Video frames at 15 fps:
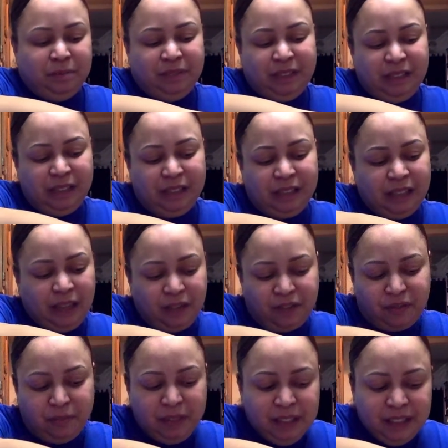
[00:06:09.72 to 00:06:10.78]
this is not
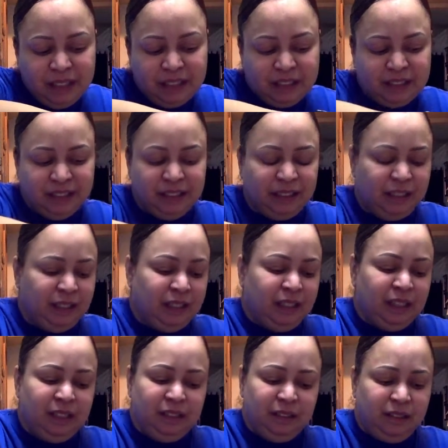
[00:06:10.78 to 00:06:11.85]
for me.
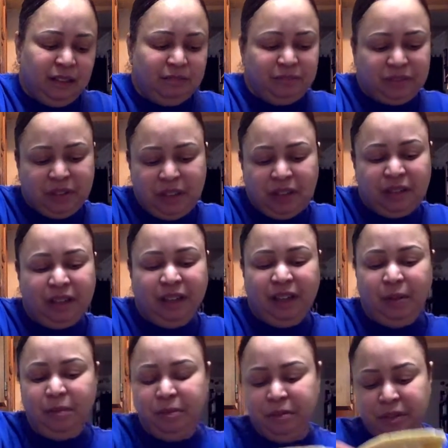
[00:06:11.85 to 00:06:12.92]
I'm sorry.
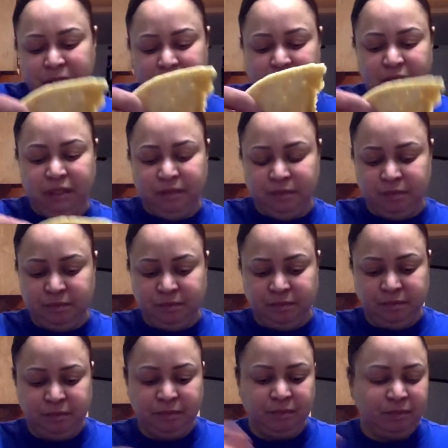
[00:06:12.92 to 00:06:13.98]
I'm gonna just
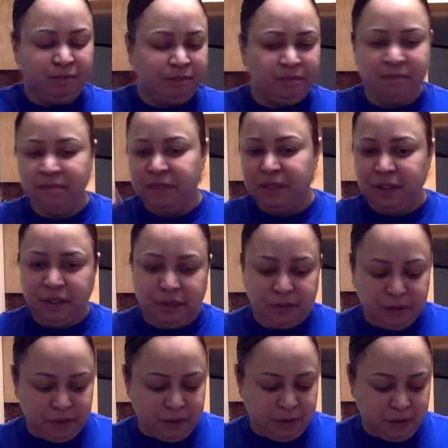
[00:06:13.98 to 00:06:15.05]
go
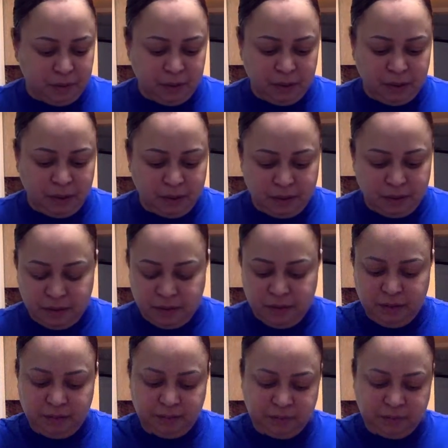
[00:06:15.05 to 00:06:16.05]
to something else.